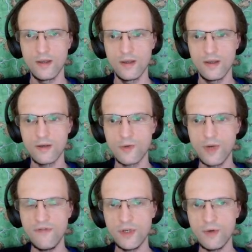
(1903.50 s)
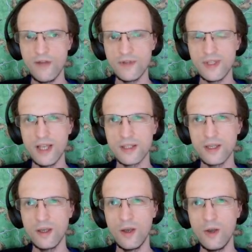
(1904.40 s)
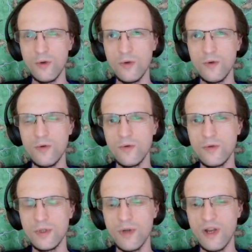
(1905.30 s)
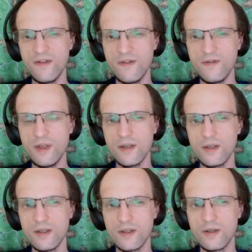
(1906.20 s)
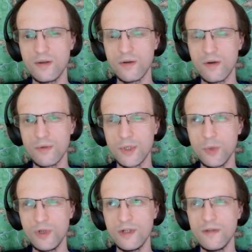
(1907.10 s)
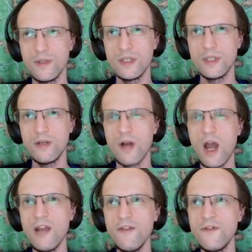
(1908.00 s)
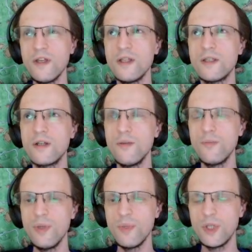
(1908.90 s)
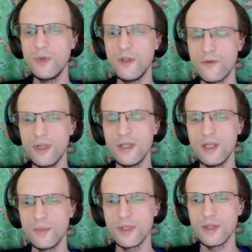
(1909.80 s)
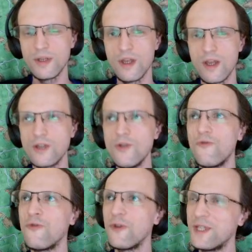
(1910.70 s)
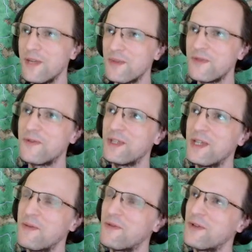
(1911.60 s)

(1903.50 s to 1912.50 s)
And Craft Giraffe is asking, who do I think is going to win it this year? I think it's going to be between 3 teams. No, 4 teams. 4 teams.